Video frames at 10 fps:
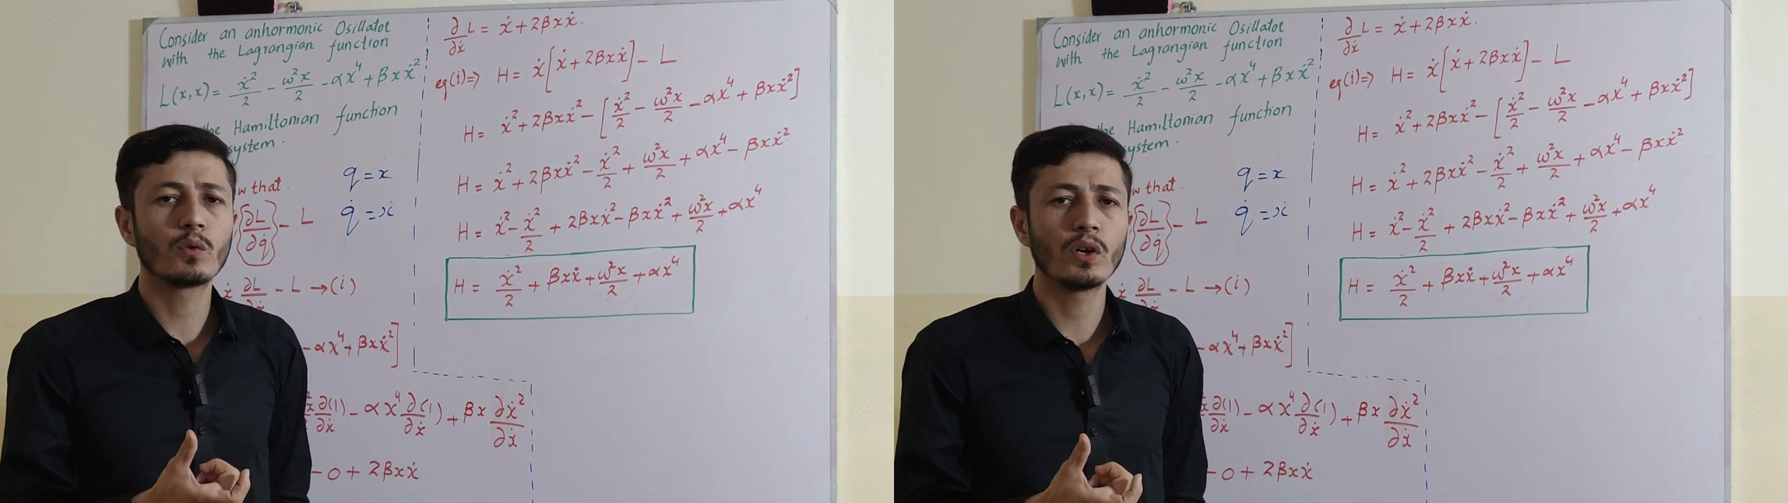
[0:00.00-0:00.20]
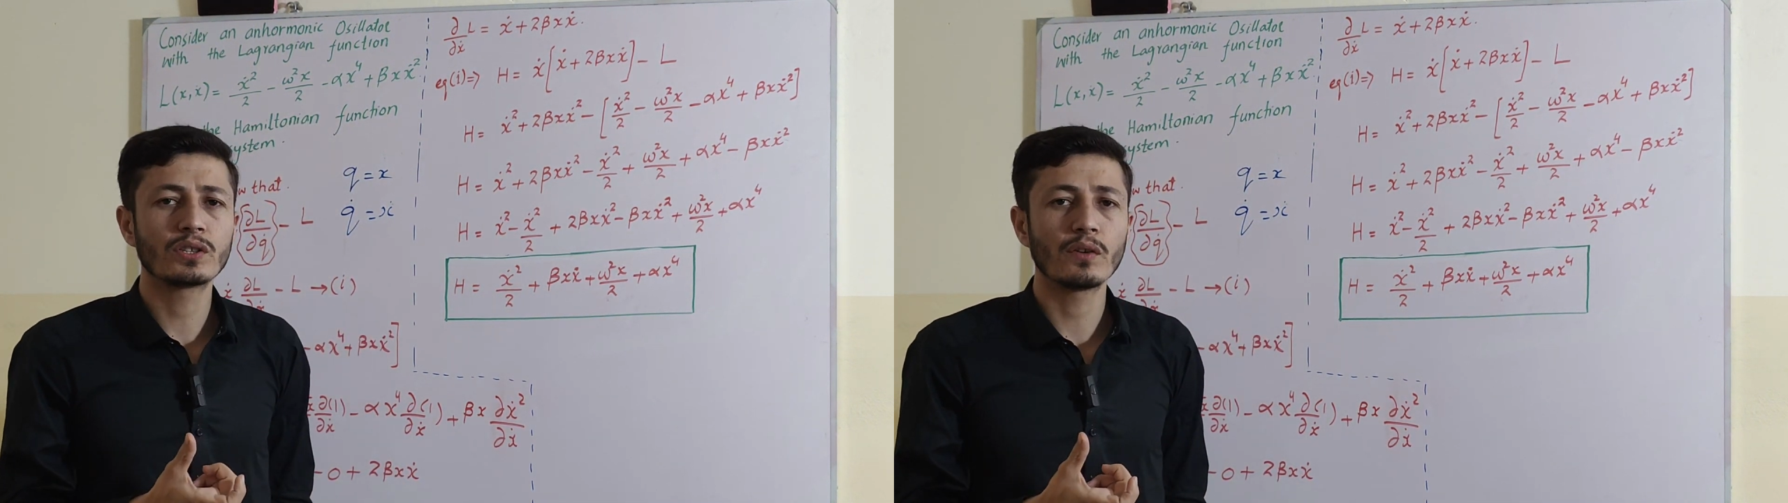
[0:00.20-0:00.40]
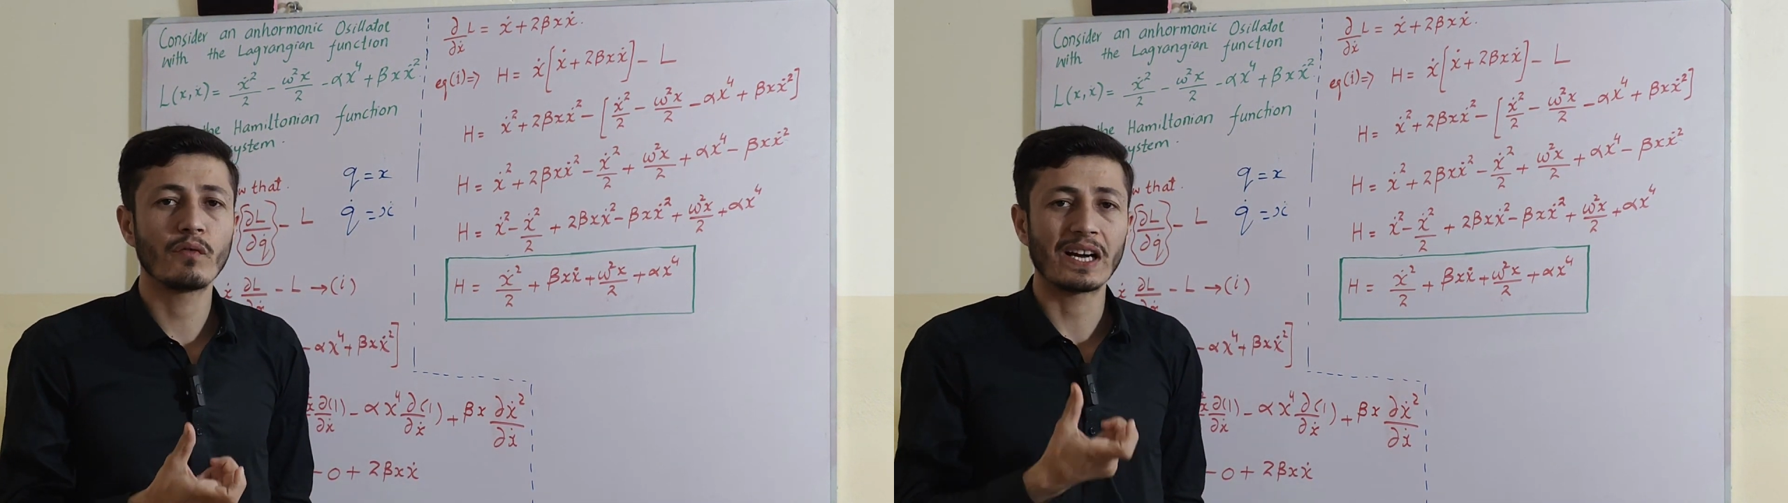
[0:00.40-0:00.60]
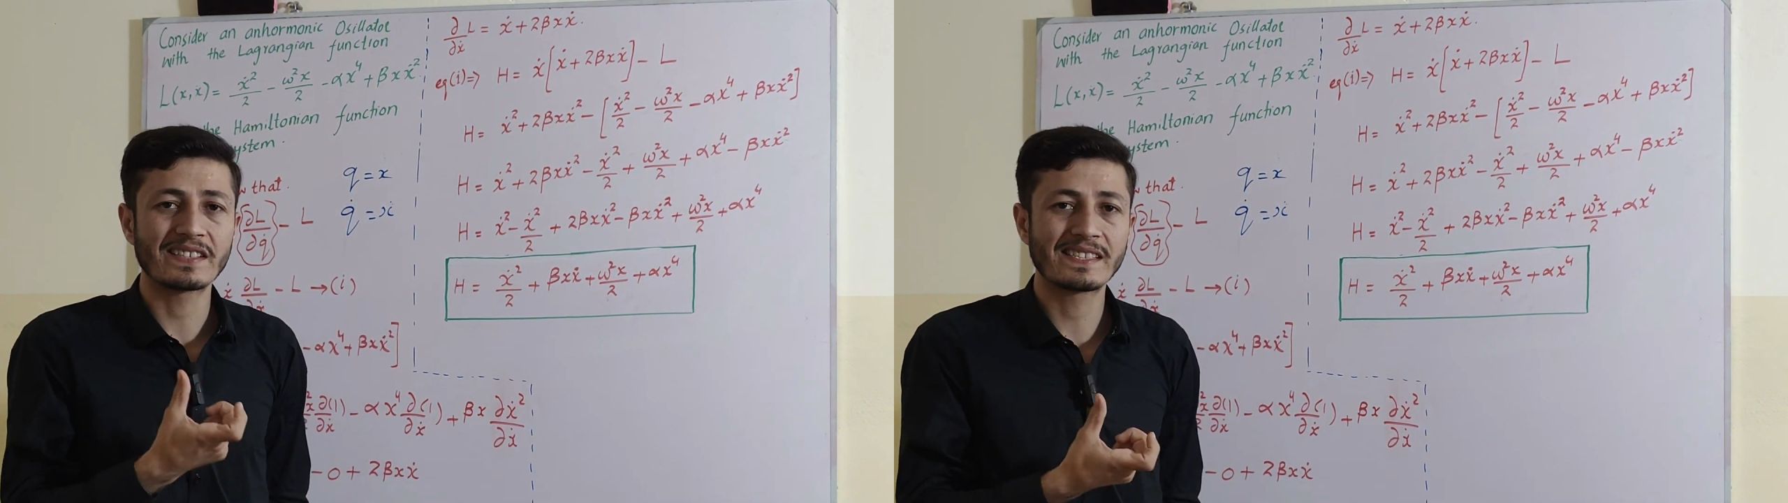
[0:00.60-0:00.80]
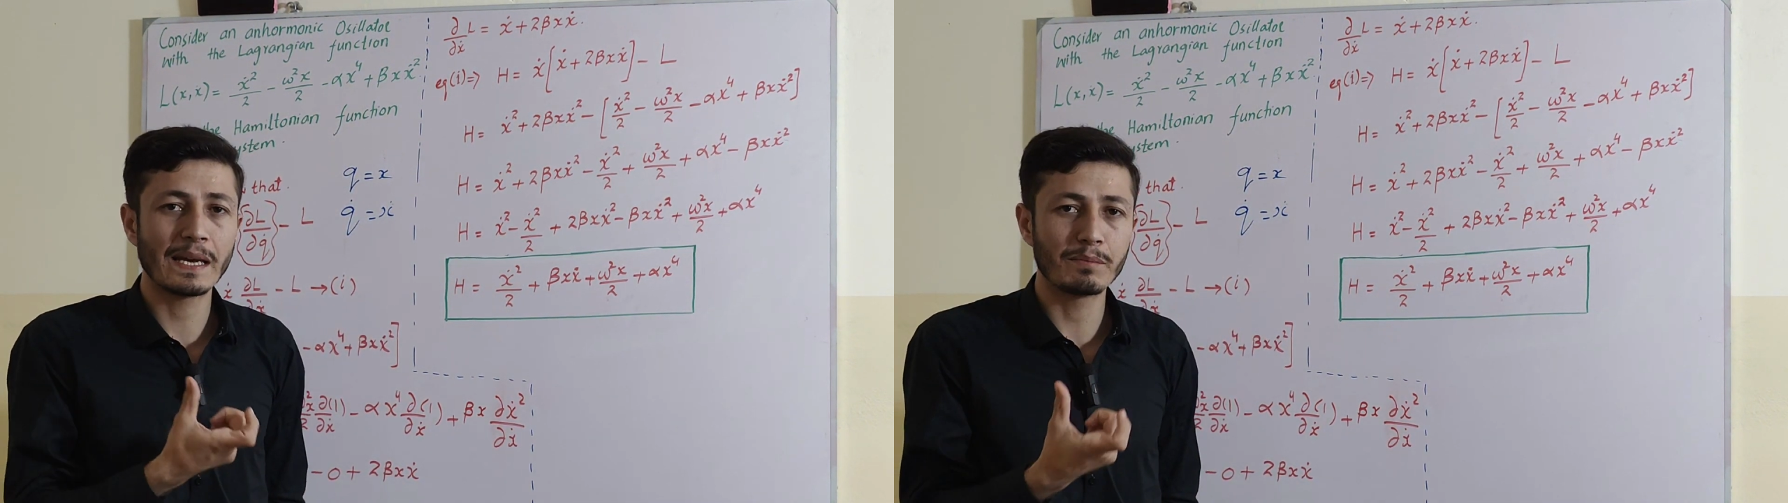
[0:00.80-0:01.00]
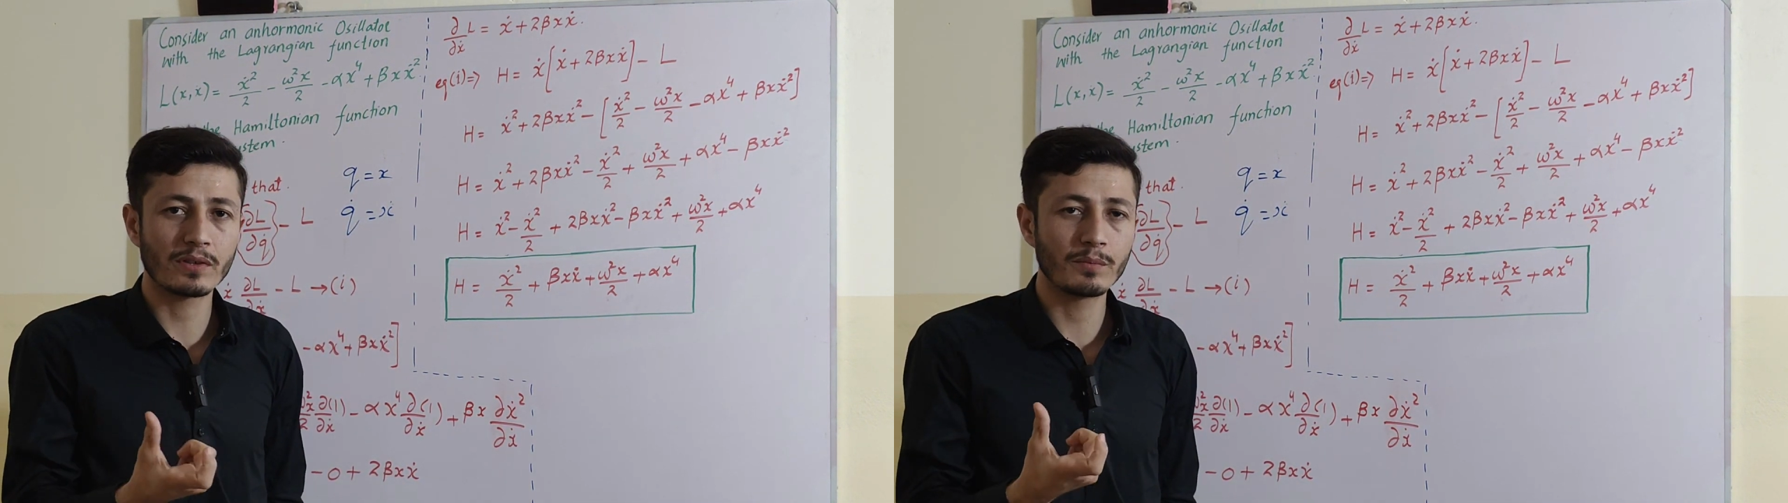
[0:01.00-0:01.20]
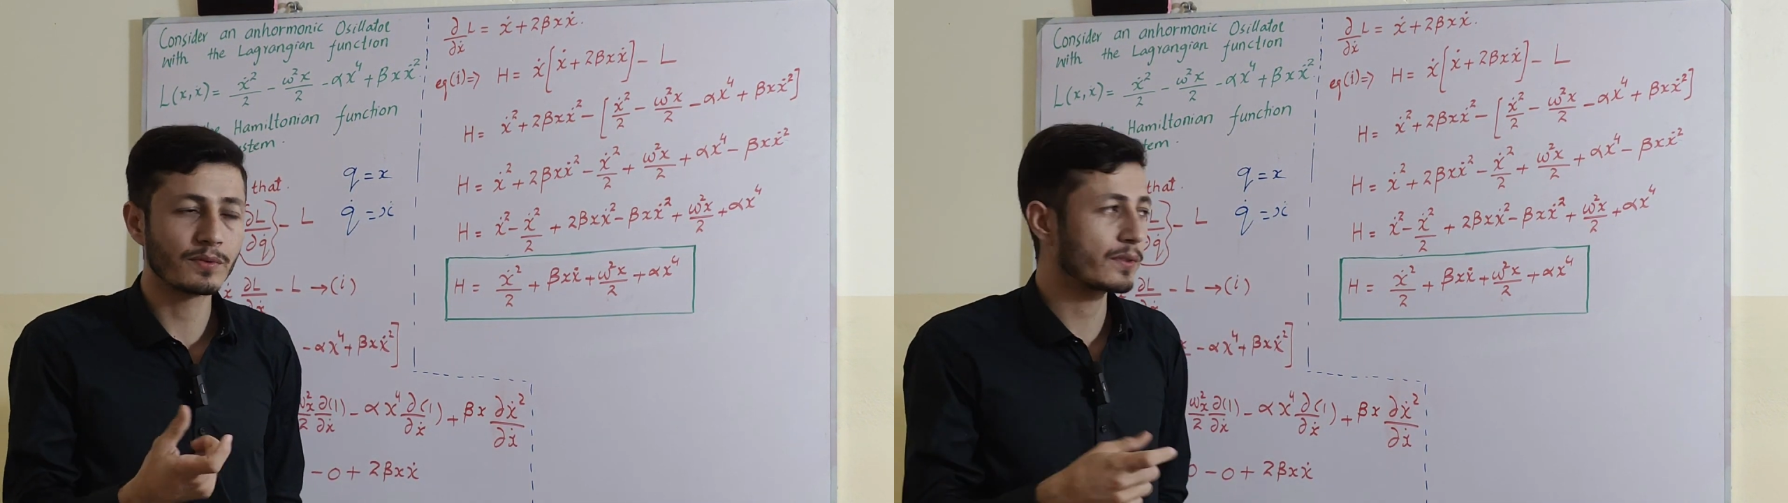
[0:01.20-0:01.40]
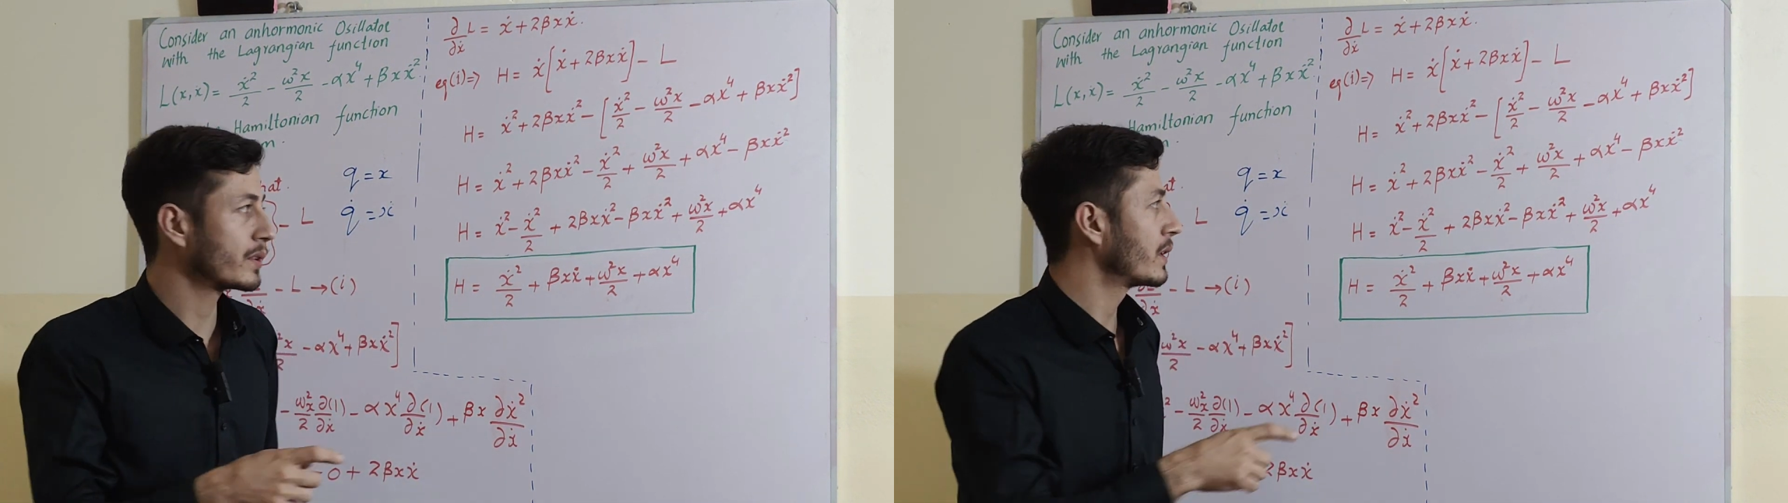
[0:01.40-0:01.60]
equation for same
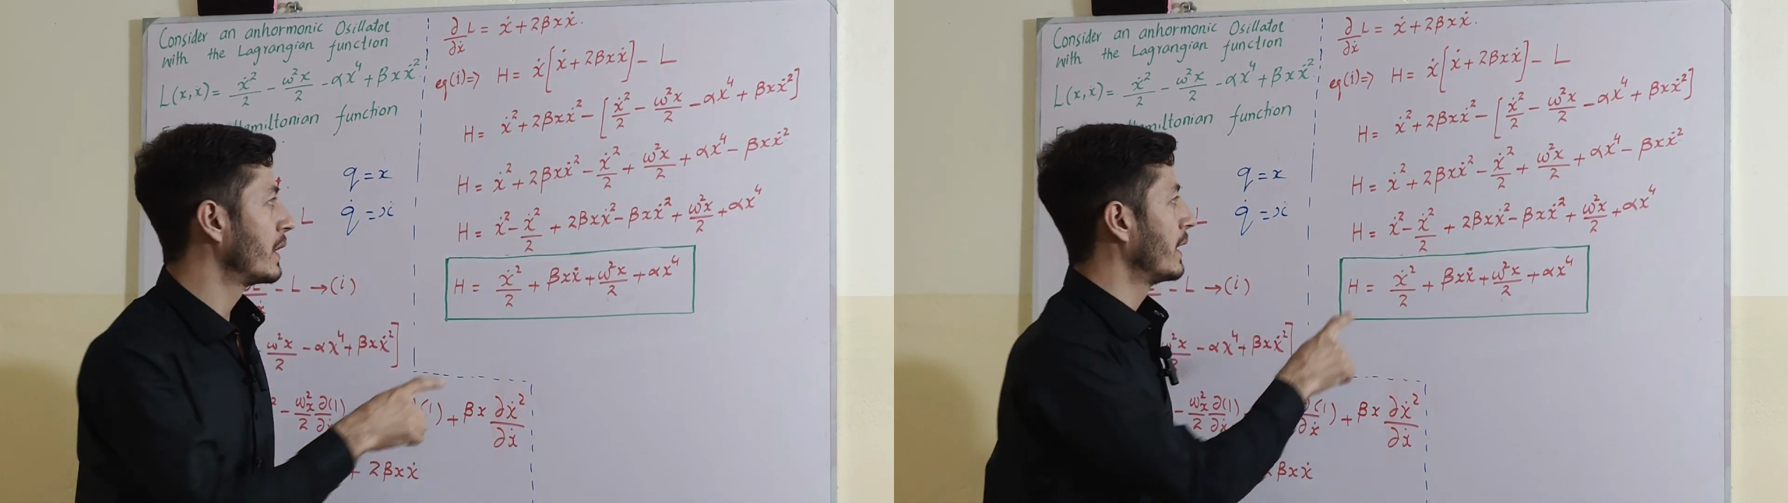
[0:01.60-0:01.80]
terms.